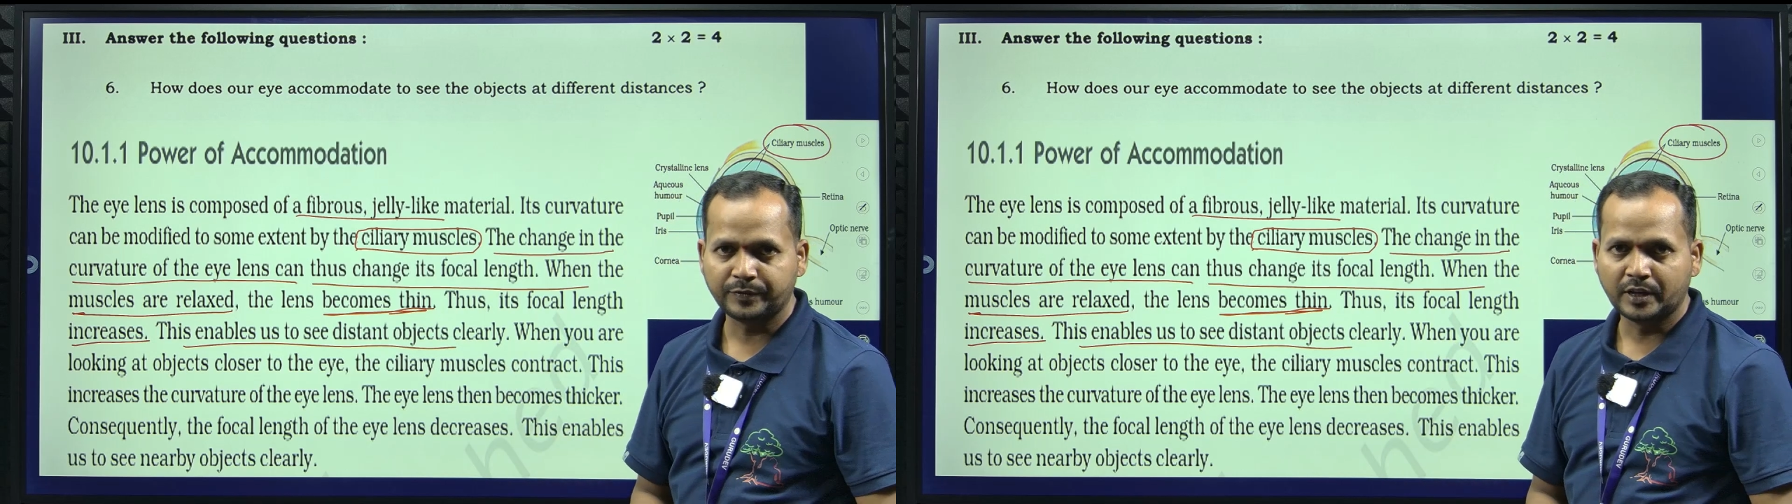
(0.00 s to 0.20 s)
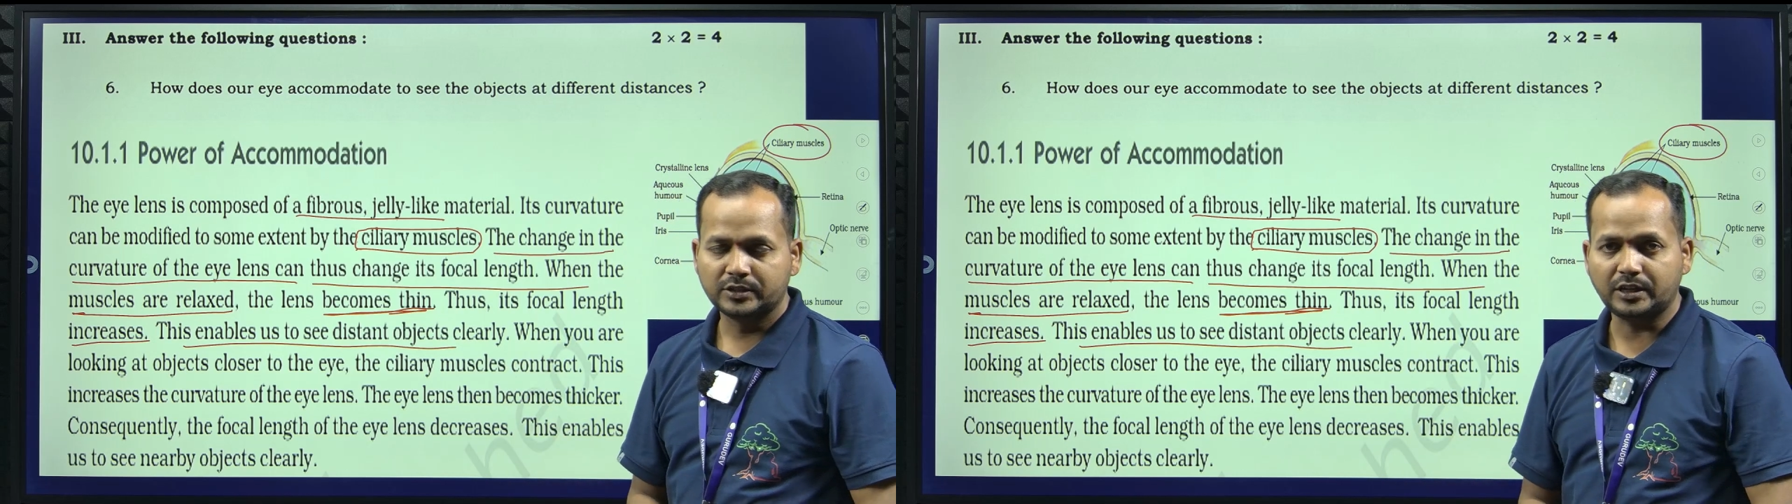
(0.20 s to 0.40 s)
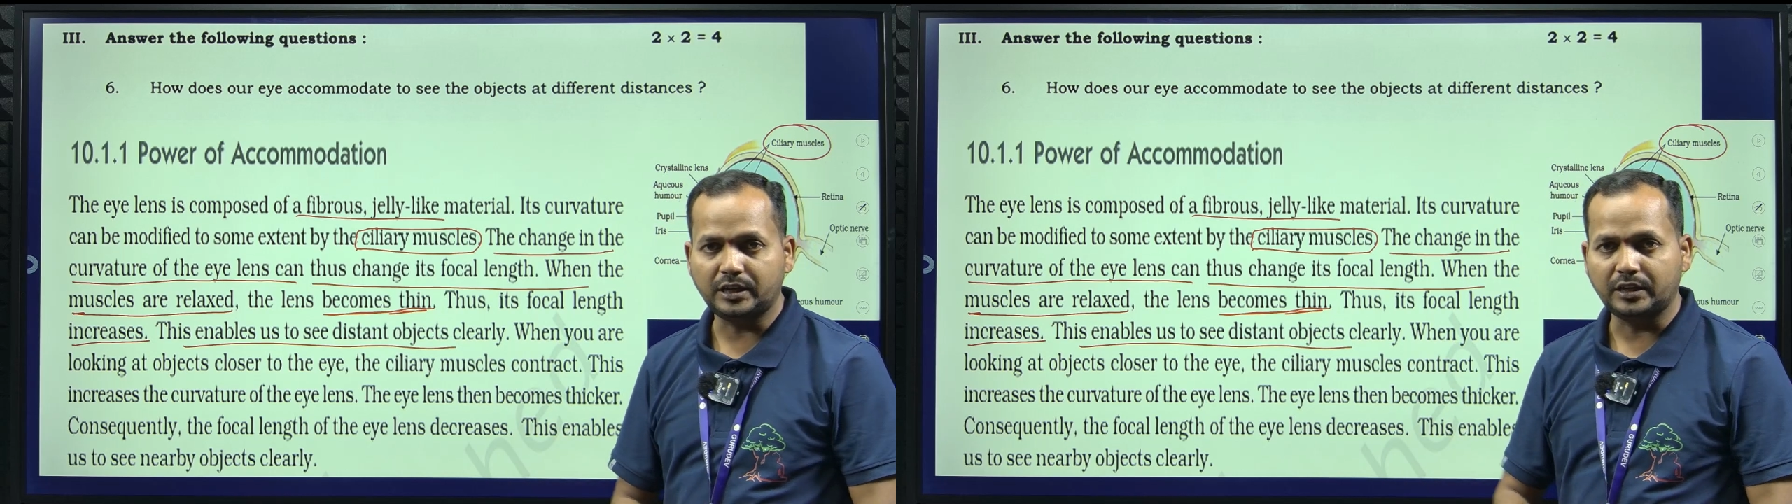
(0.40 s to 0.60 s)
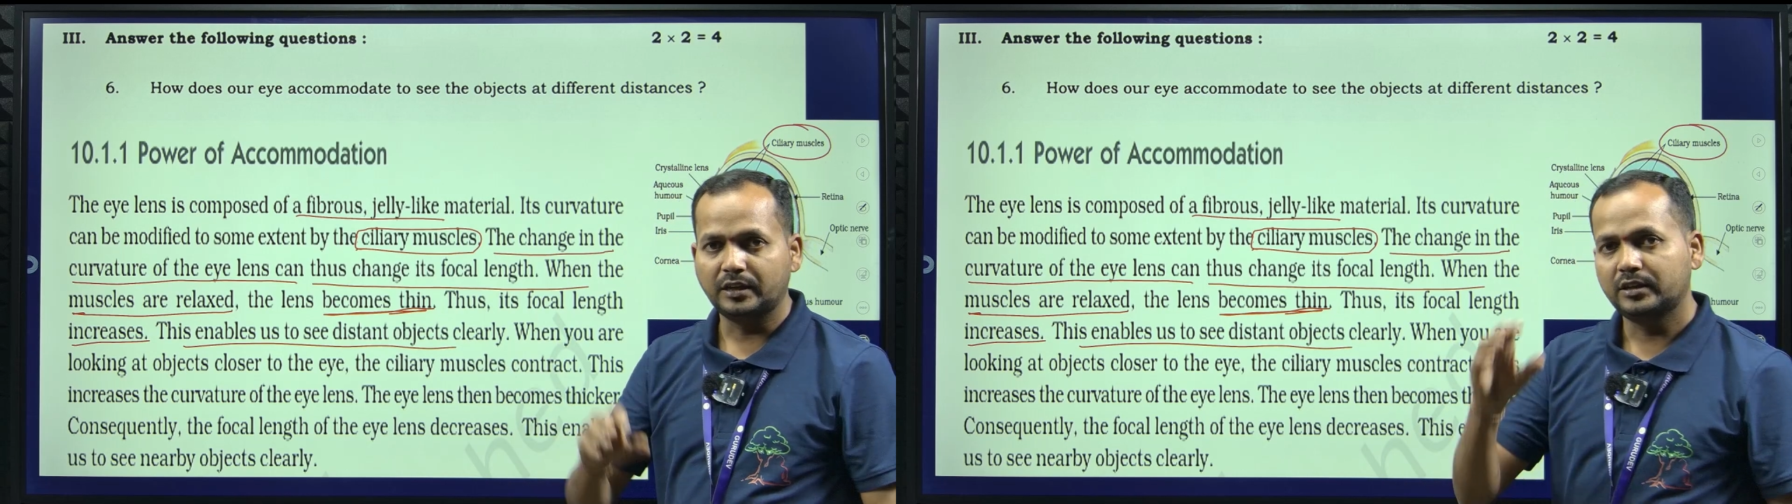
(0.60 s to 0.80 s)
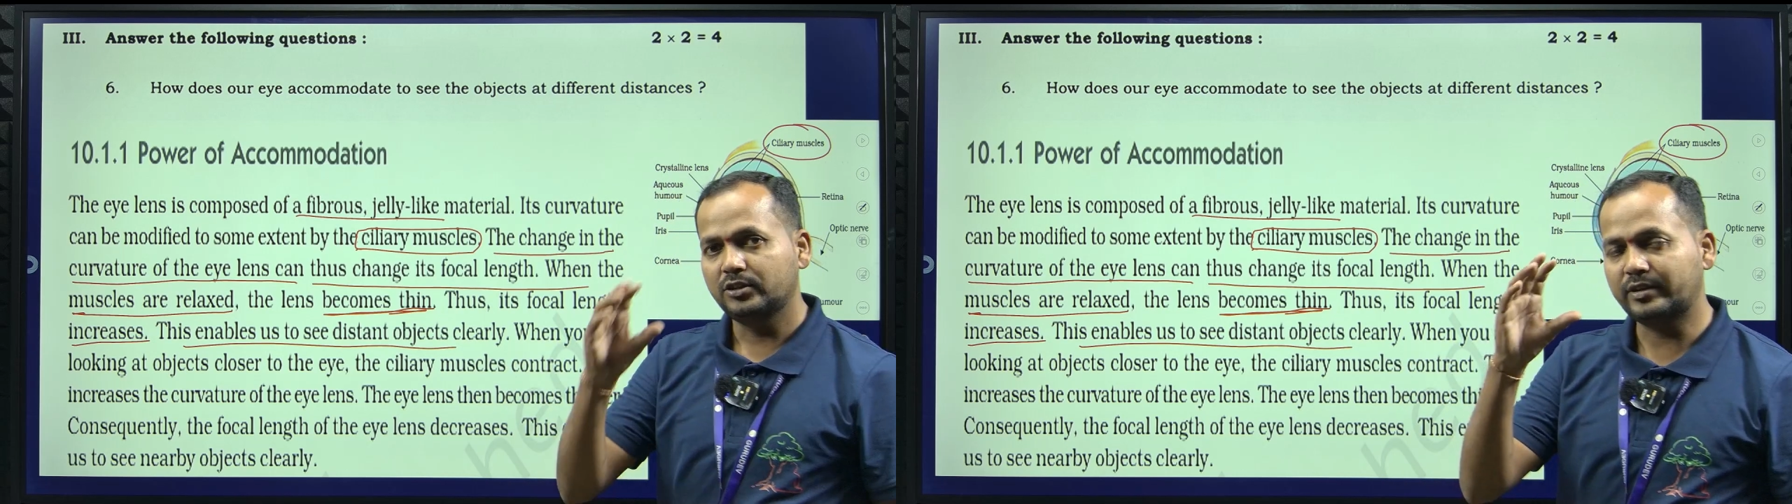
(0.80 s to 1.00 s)
See,
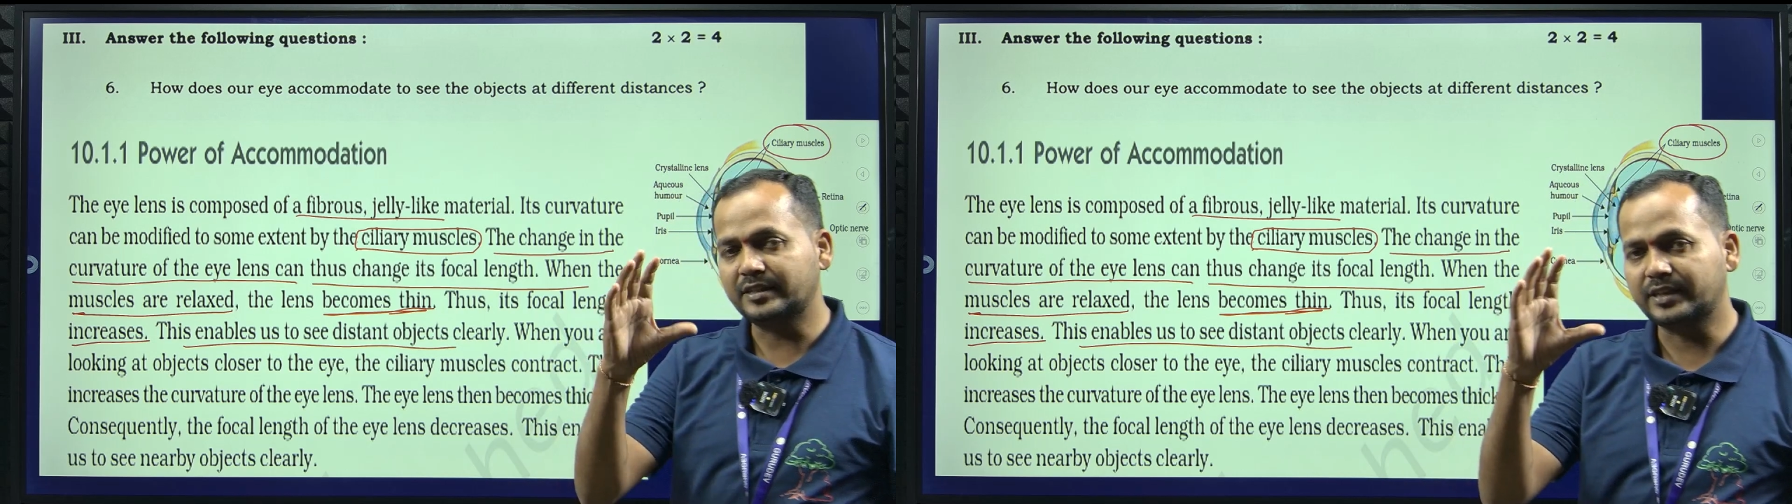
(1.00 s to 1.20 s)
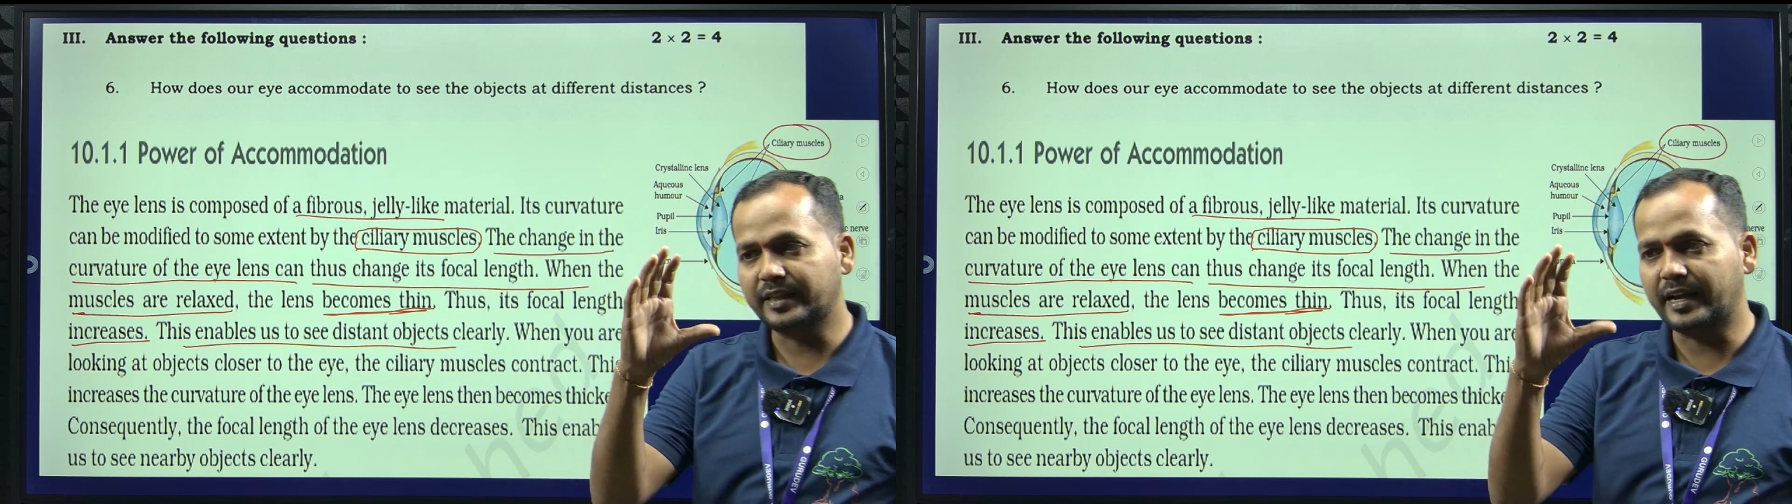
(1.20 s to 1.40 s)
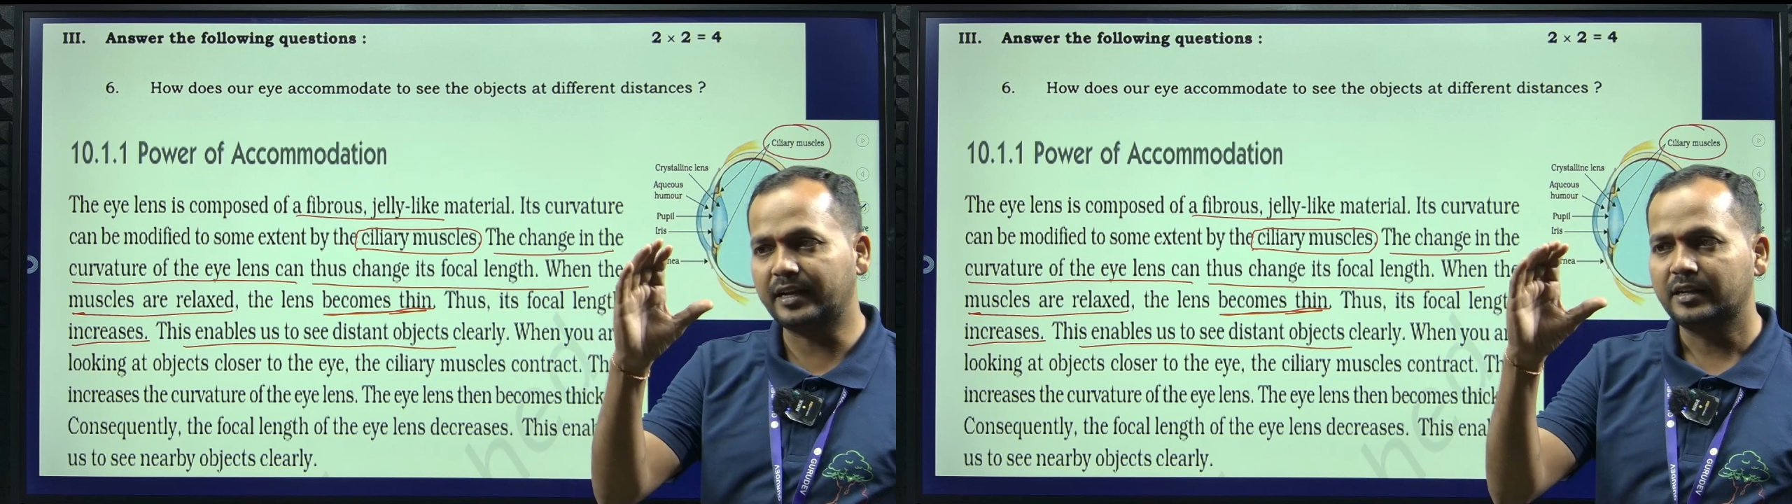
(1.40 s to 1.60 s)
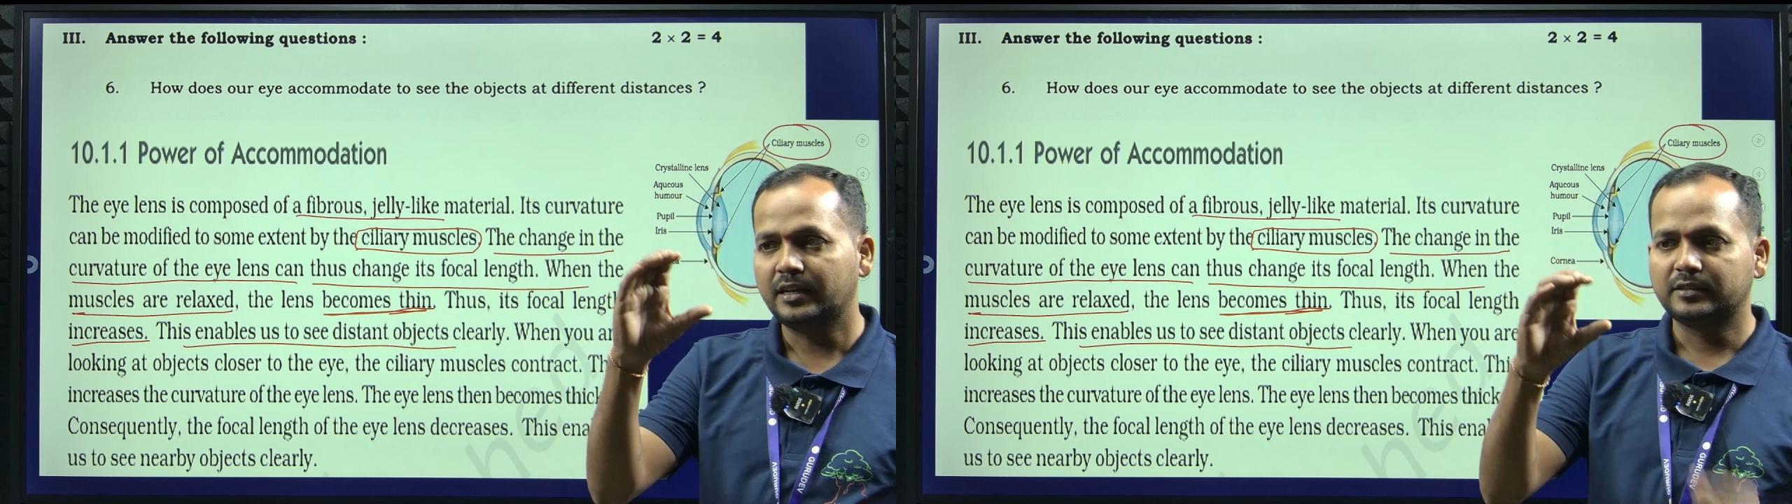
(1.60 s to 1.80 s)
you can say that